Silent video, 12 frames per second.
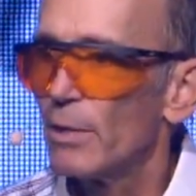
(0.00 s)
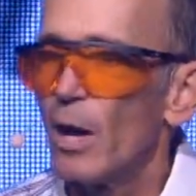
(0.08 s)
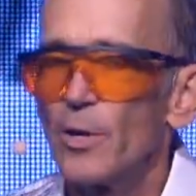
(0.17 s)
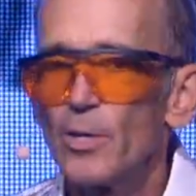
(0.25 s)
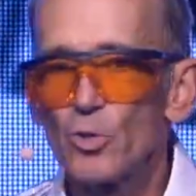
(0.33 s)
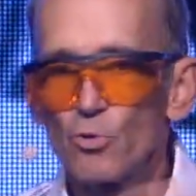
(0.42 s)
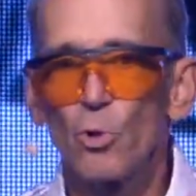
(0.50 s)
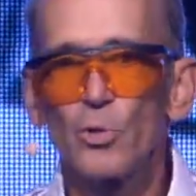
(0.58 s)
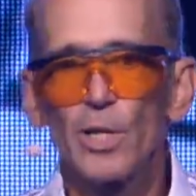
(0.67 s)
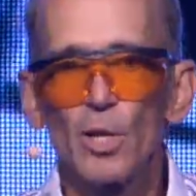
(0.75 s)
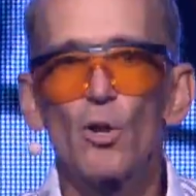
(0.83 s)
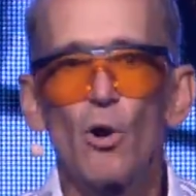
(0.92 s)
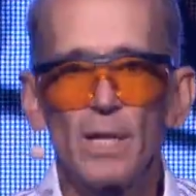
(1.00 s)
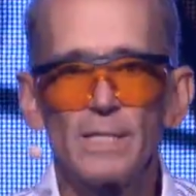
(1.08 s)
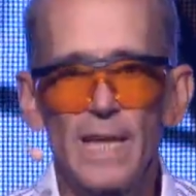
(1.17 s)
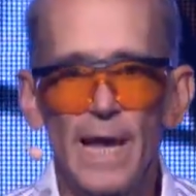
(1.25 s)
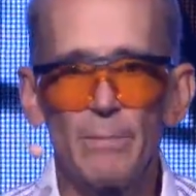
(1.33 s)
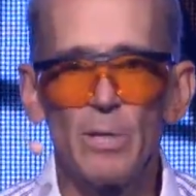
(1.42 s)
Uncontrolled, it can cause
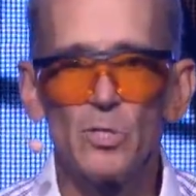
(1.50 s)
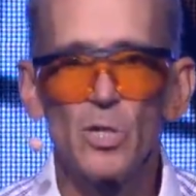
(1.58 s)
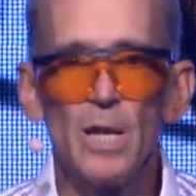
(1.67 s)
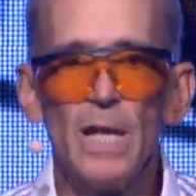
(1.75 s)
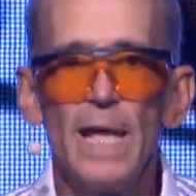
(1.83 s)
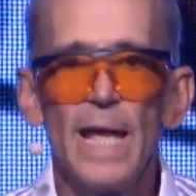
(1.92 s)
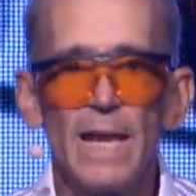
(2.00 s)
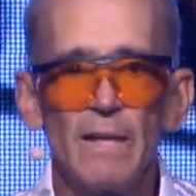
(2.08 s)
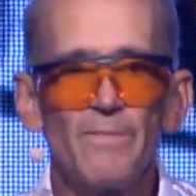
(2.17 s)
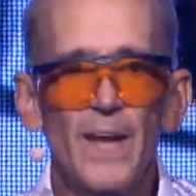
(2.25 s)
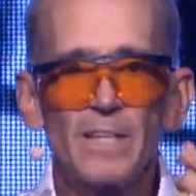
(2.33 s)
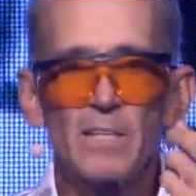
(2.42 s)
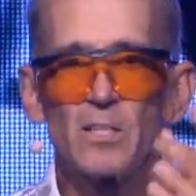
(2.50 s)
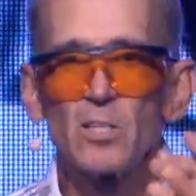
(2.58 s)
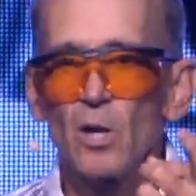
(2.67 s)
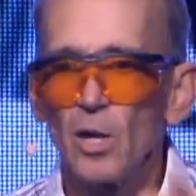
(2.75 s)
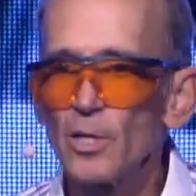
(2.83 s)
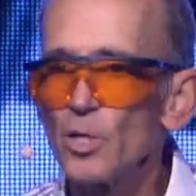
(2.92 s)
damage. And in fact, it's
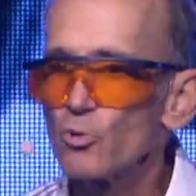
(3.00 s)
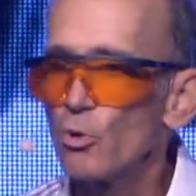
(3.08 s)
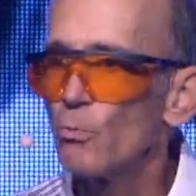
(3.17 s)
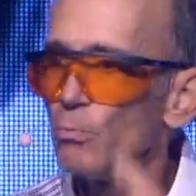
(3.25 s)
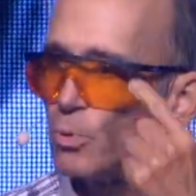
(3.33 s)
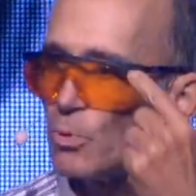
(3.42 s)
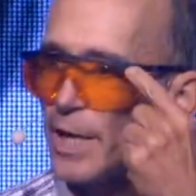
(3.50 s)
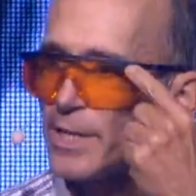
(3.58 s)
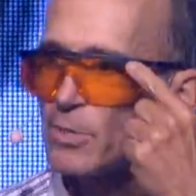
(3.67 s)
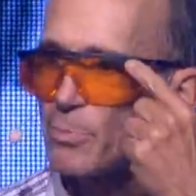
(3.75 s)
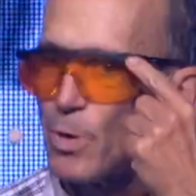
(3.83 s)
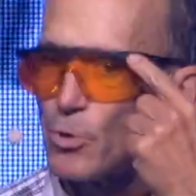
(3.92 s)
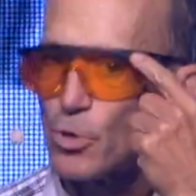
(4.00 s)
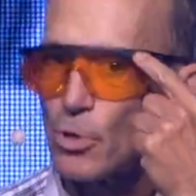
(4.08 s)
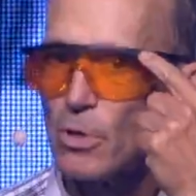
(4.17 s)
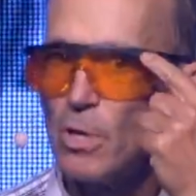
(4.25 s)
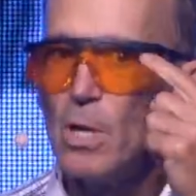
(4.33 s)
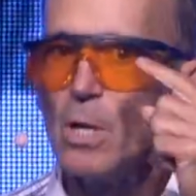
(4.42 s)
this uncontrolled blue light
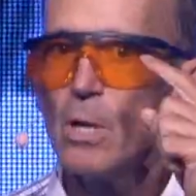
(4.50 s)
exposure